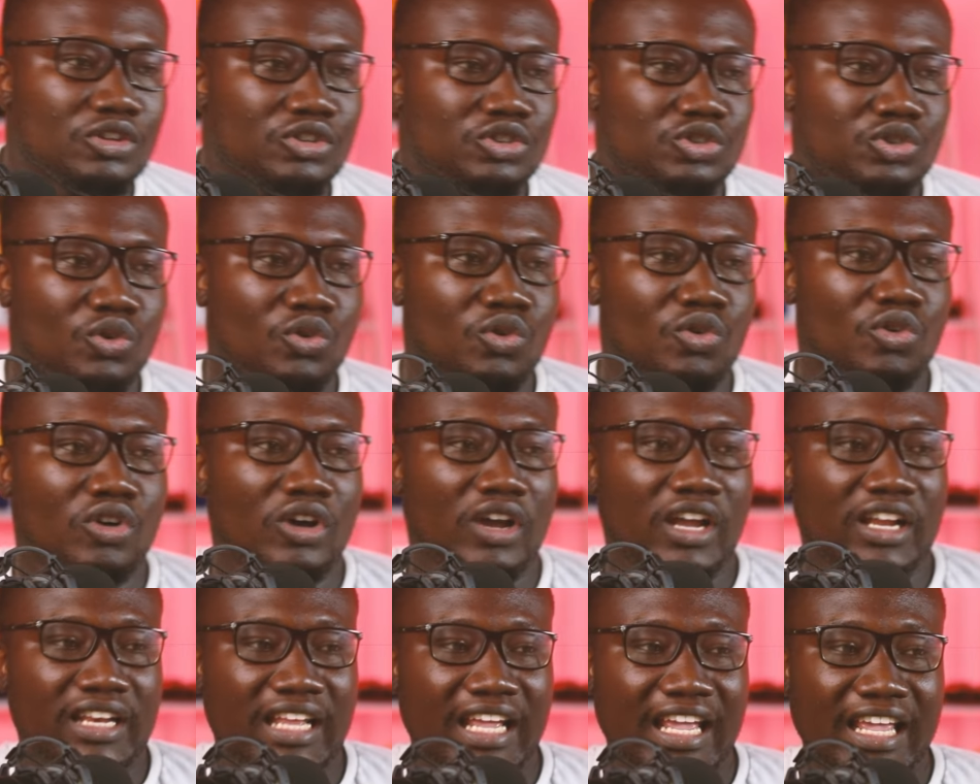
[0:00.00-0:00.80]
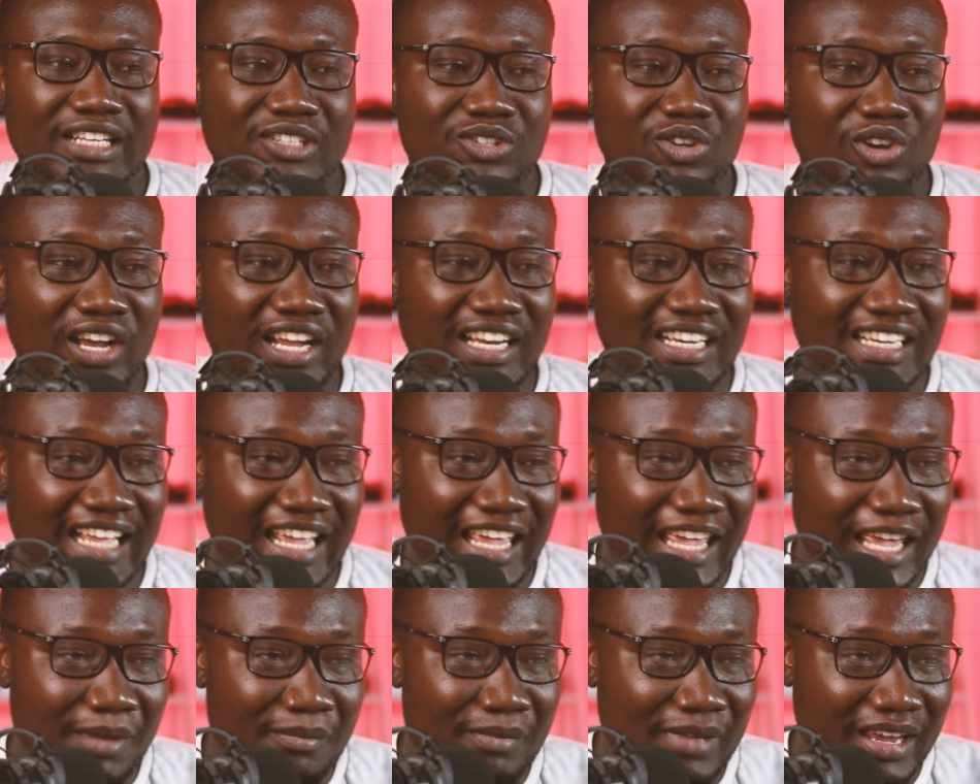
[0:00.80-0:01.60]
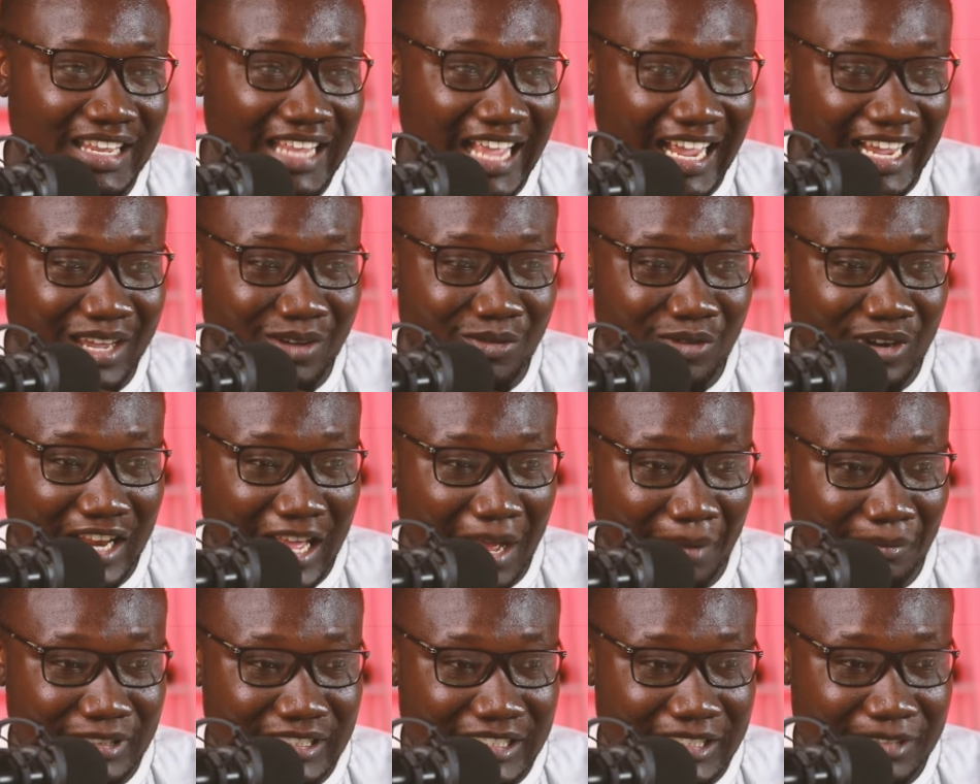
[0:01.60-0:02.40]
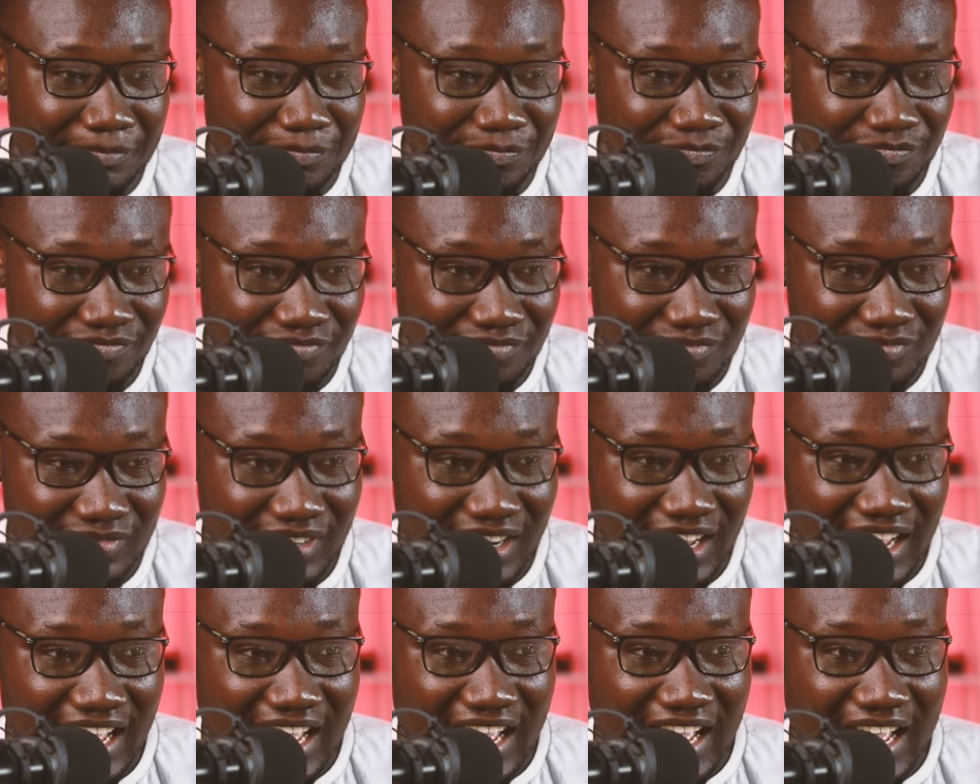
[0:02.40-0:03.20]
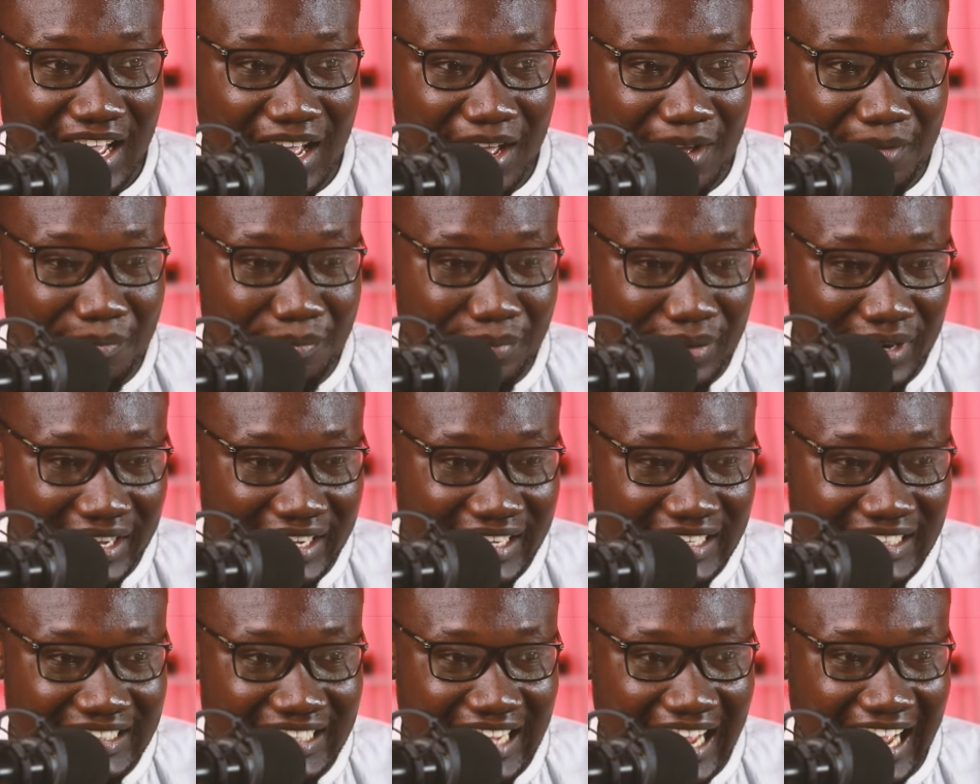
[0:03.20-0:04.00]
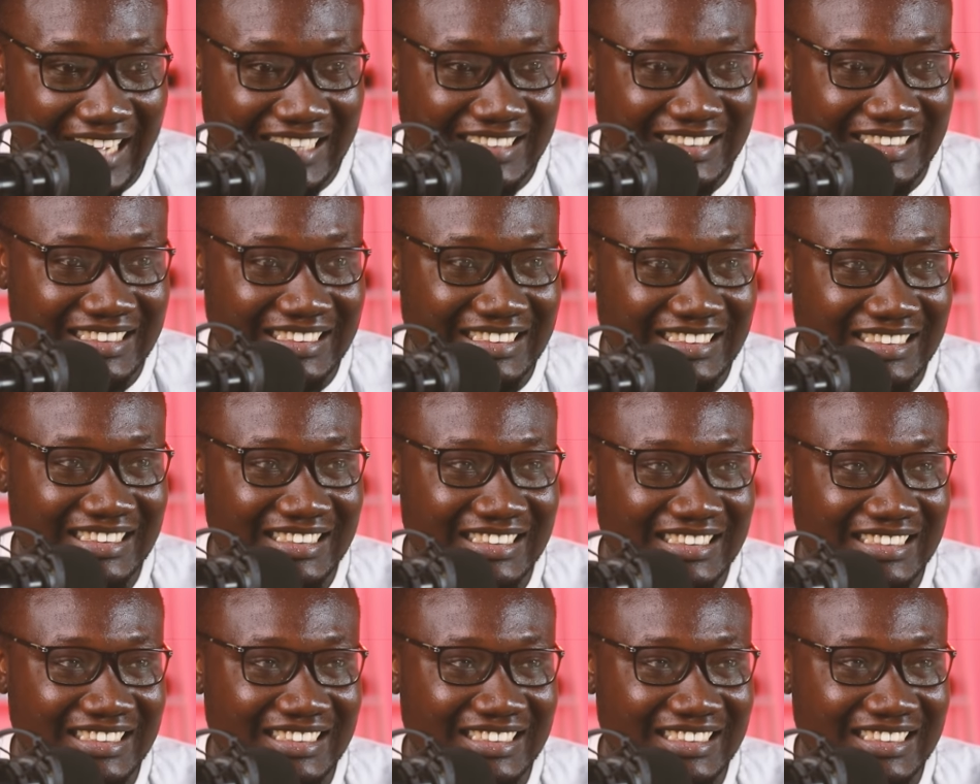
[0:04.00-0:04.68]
So in the game, Iñaki Williams played as.